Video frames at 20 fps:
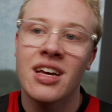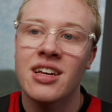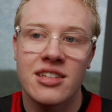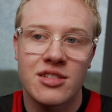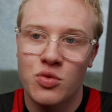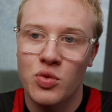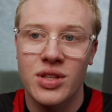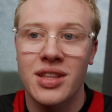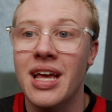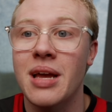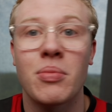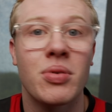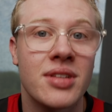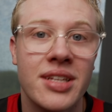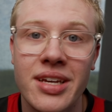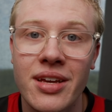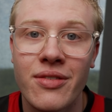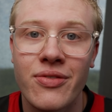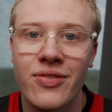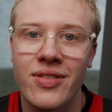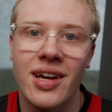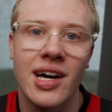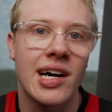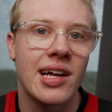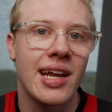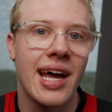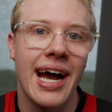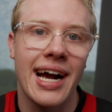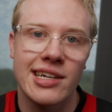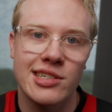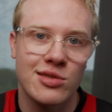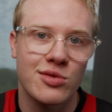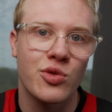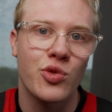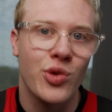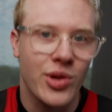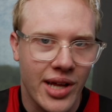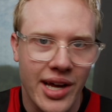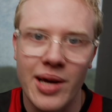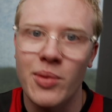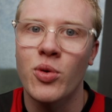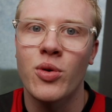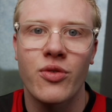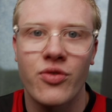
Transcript: is what they believe, not actual reliable